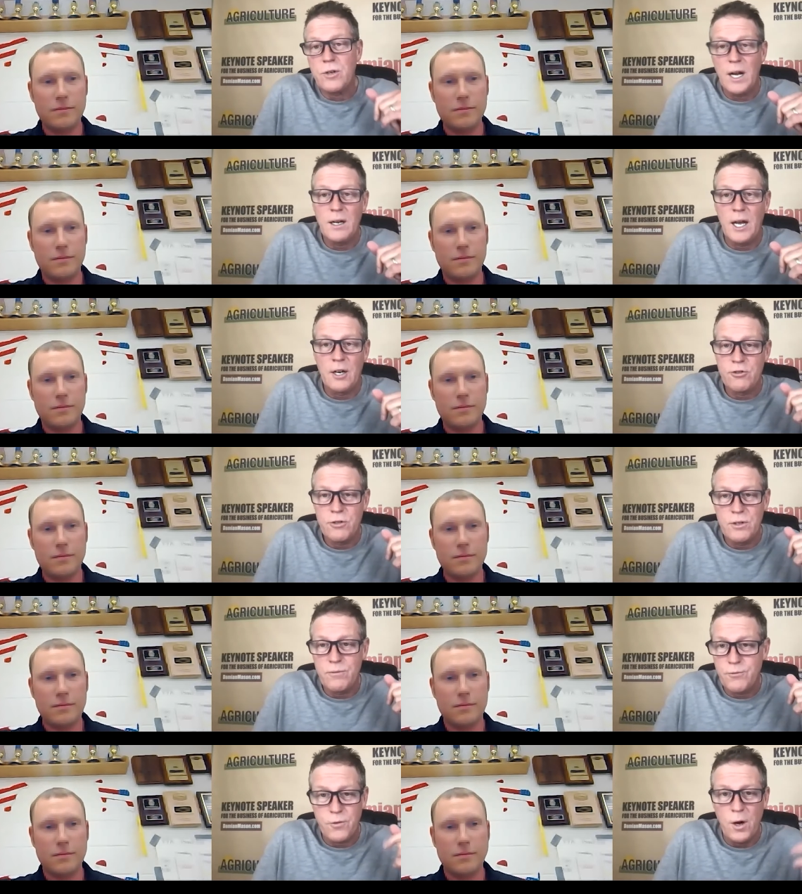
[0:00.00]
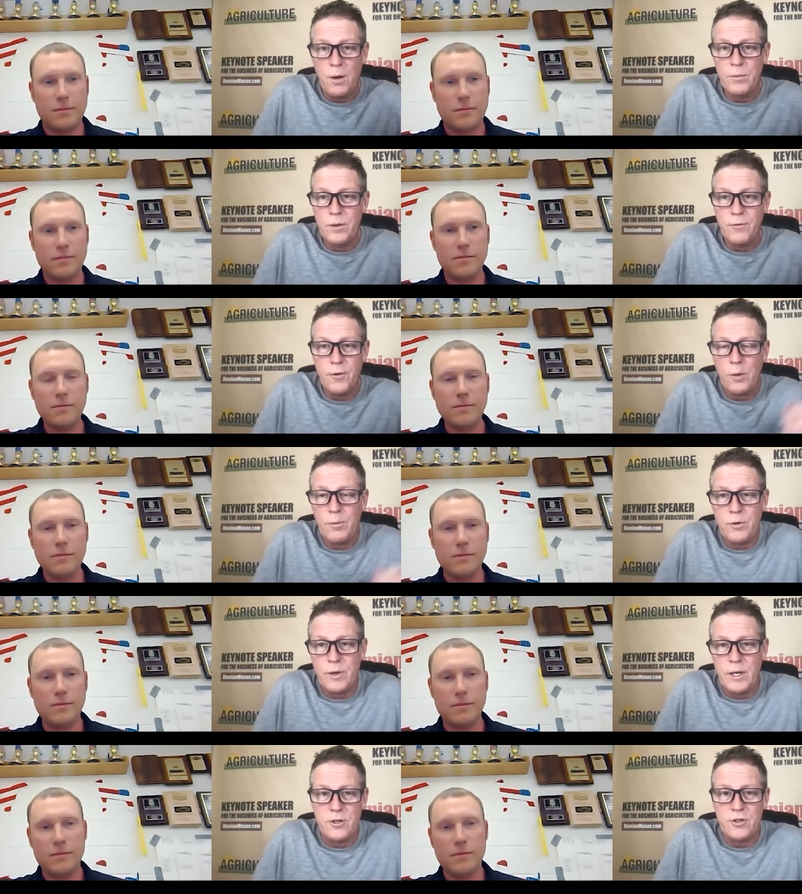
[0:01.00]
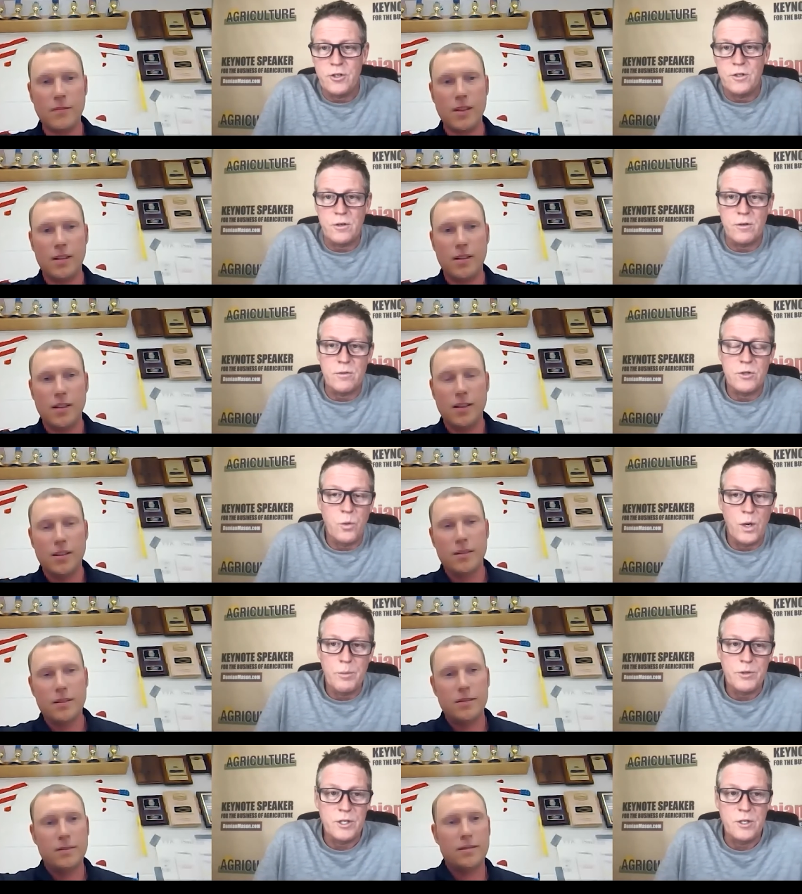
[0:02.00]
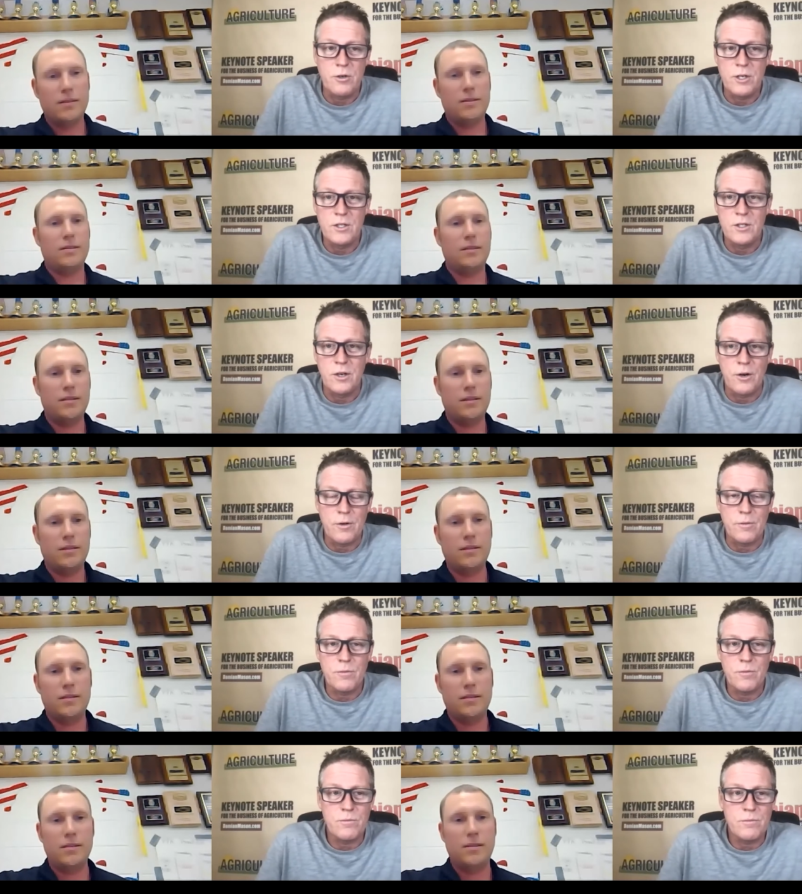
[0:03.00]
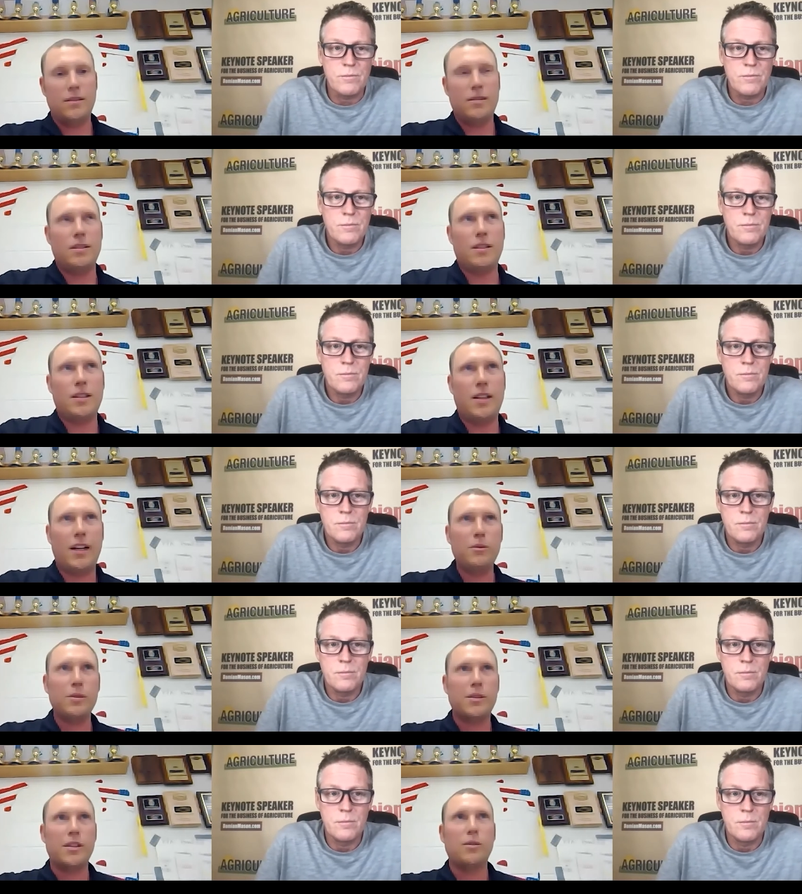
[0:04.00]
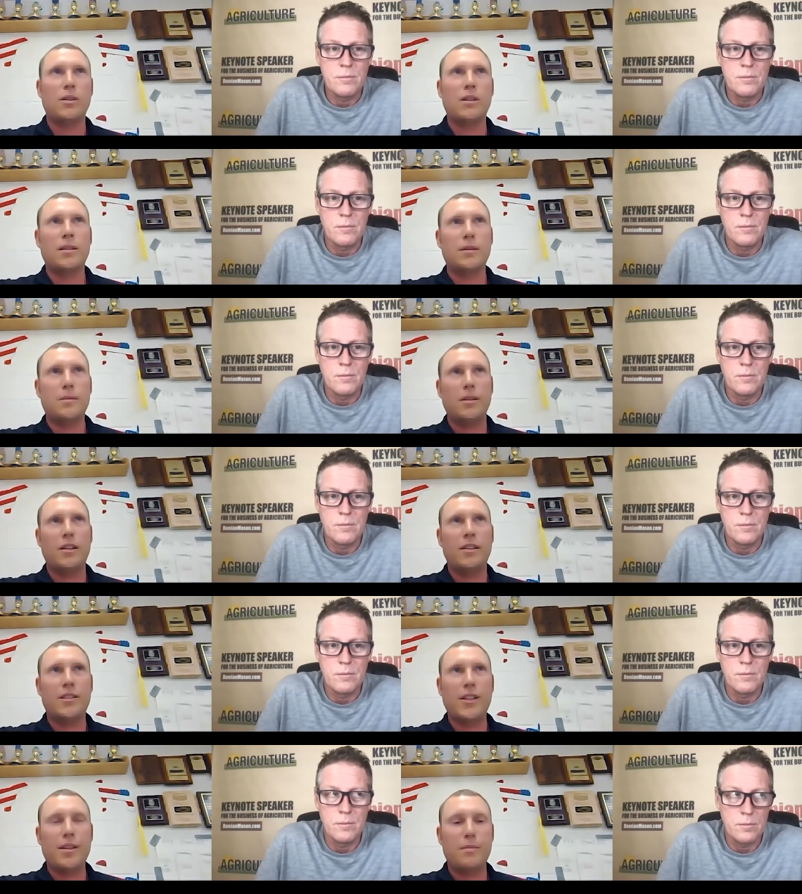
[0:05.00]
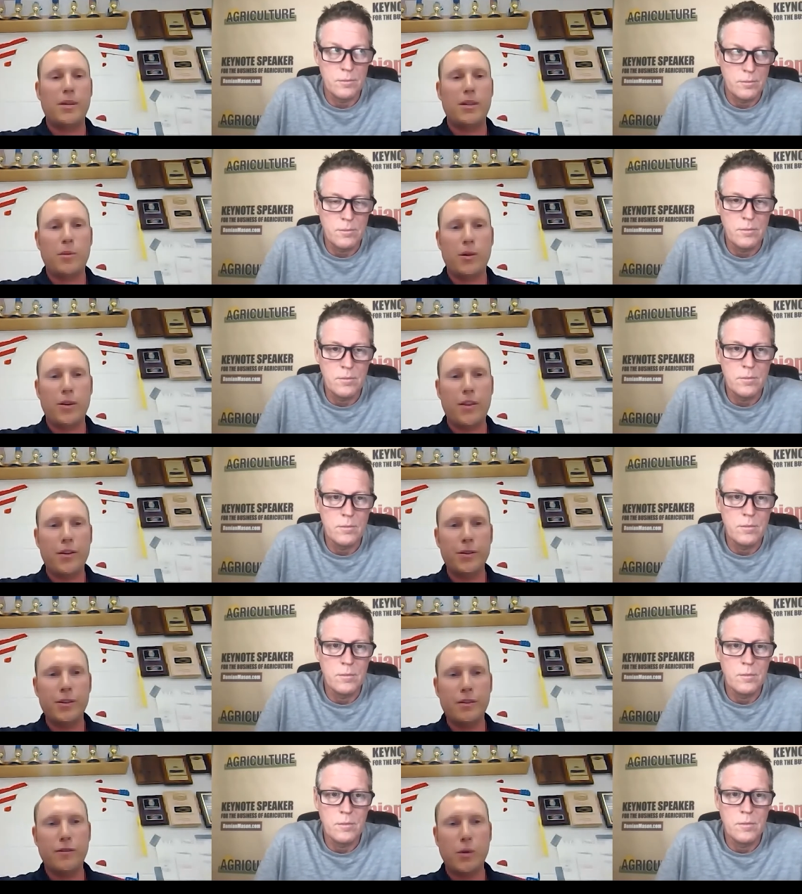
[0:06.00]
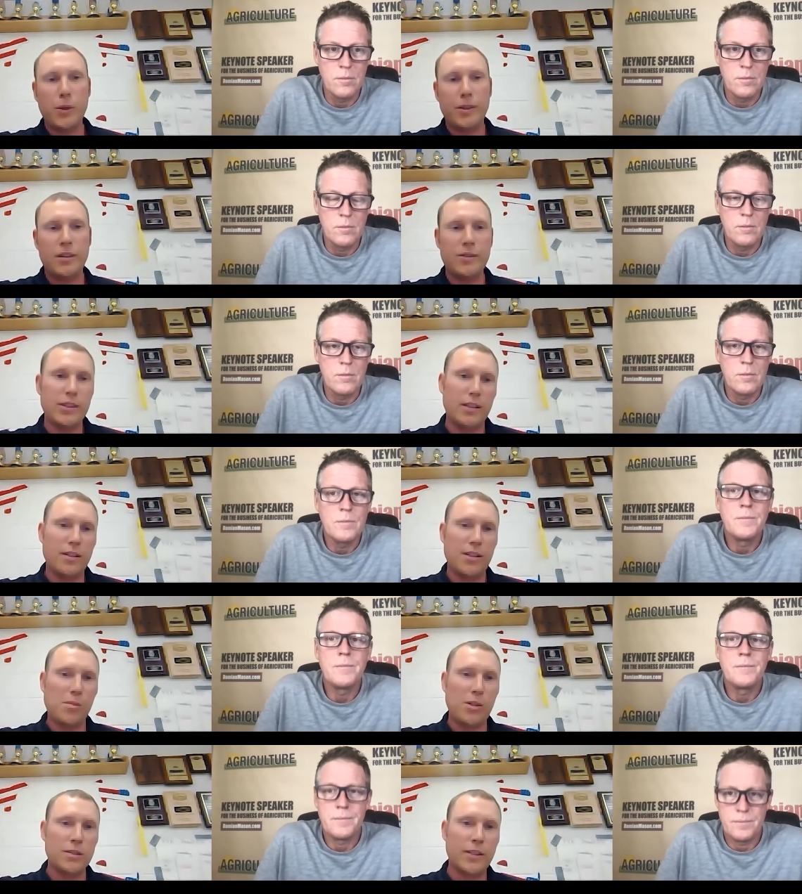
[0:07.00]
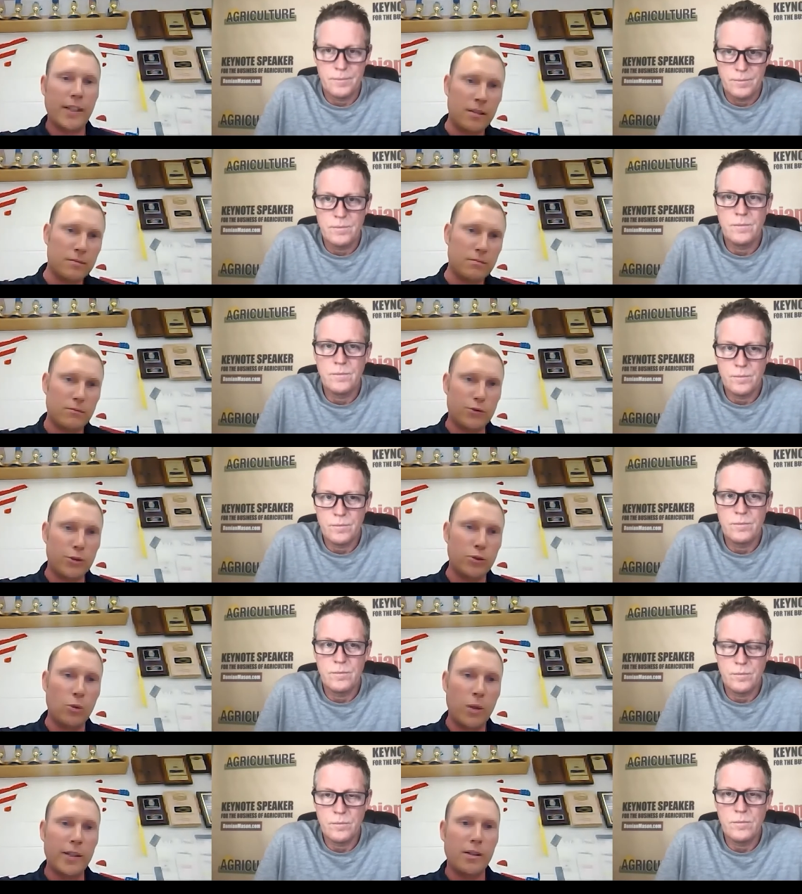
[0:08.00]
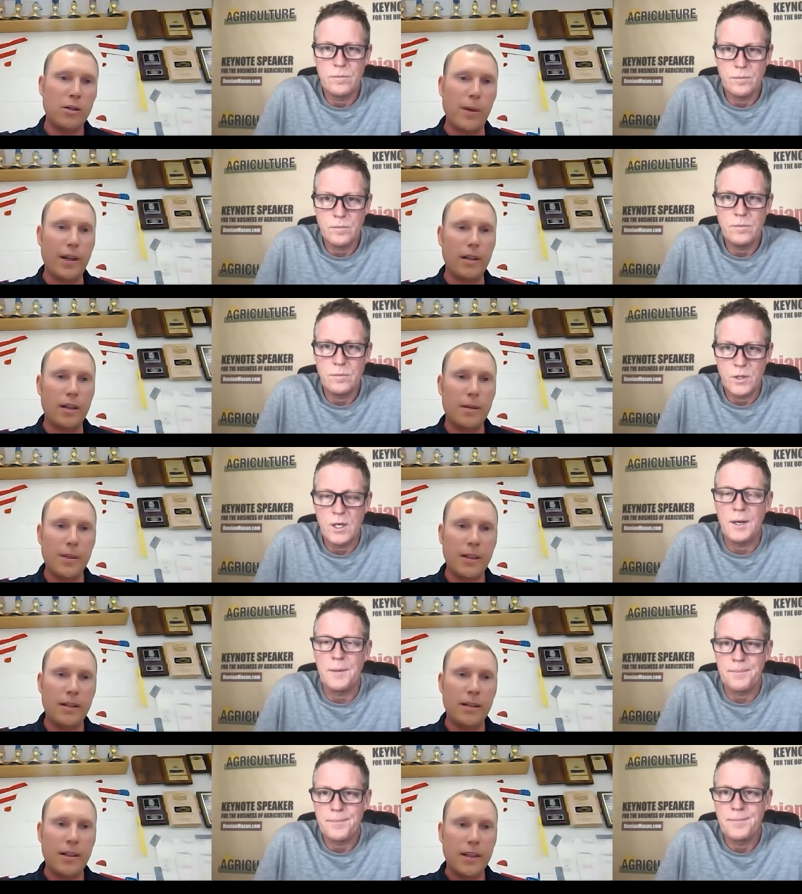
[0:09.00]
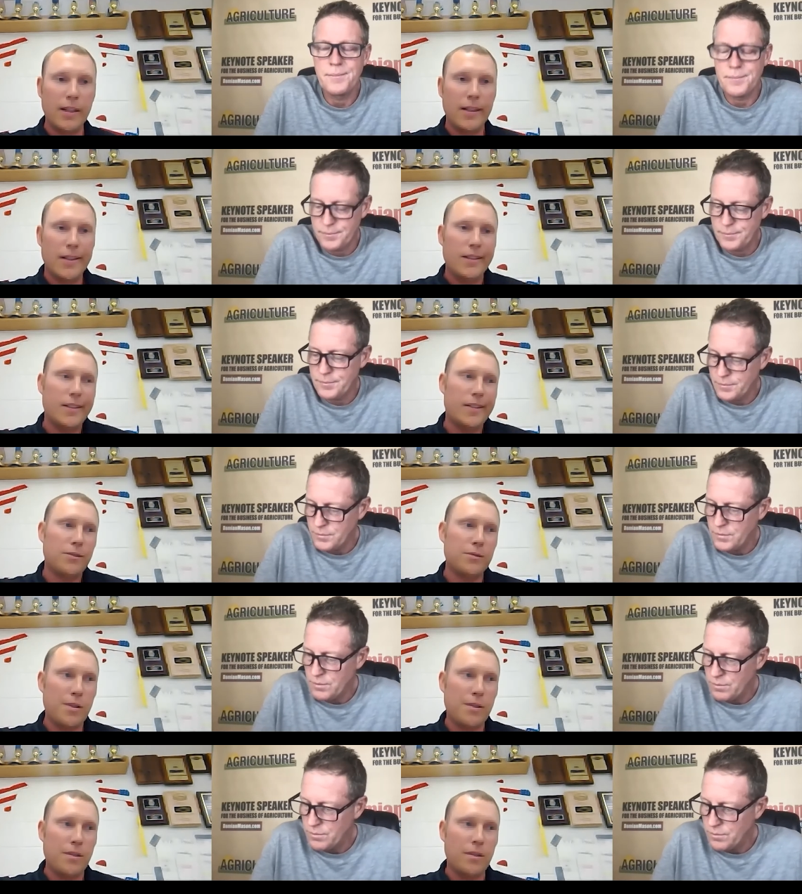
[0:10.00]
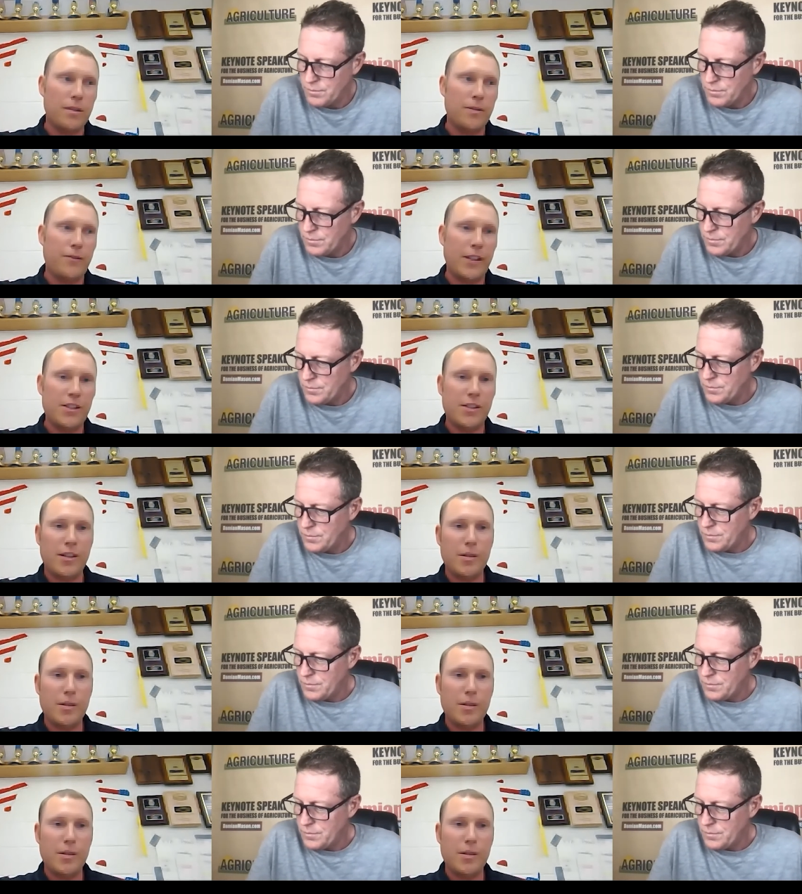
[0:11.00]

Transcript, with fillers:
Speaker 1: not actually from the farm and ranch? There are 20% of your kids that aren't I would go on and say the
Speaker 2: better part of 30 to 40, even in a small town, rural Wyoming. I mean, yeah. you know, face it